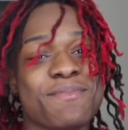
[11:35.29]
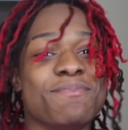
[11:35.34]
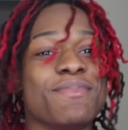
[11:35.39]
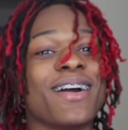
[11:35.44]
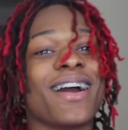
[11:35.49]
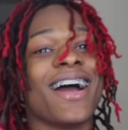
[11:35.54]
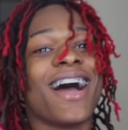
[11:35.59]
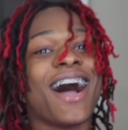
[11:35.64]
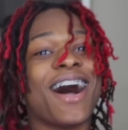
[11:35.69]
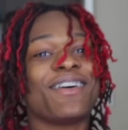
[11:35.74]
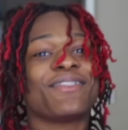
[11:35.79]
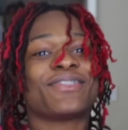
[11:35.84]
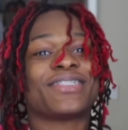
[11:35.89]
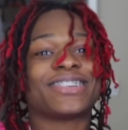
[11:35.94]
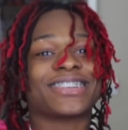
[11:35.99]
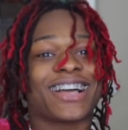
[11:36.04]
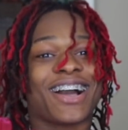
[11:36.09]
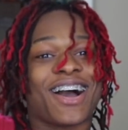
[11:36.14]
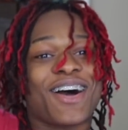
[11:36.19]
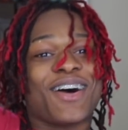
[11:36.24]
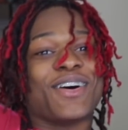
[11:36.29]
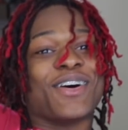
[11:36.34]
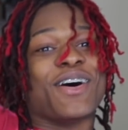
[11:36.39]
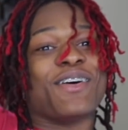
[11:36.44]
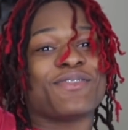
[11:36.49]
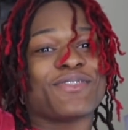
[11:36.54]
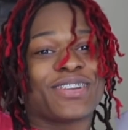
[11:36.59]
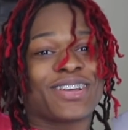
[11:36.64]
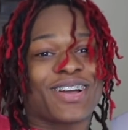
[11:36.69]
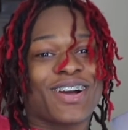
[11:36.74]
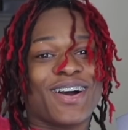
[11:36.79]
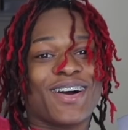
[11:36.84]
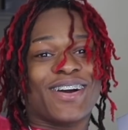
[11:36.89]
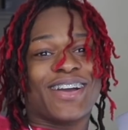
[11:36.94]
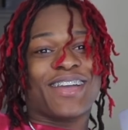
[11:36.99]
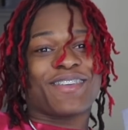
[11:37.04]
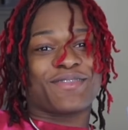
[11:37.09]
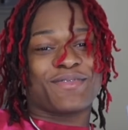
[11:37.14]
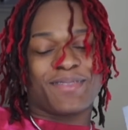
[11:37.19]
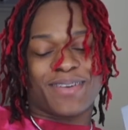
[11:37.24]
Bruh, I'm finna call. I'm finna call
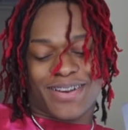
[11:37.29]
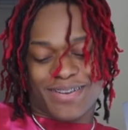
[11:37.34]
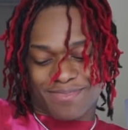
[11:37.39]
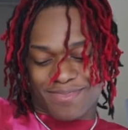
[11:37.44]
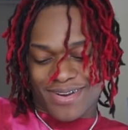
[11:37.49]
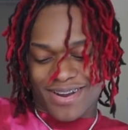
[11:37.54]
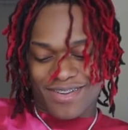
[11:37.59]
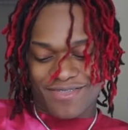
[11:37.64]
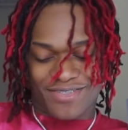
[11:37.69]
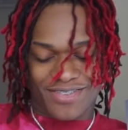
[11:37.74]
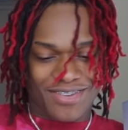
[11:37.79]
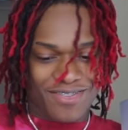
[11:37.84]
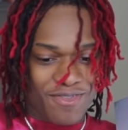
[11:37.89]
everybody, bro.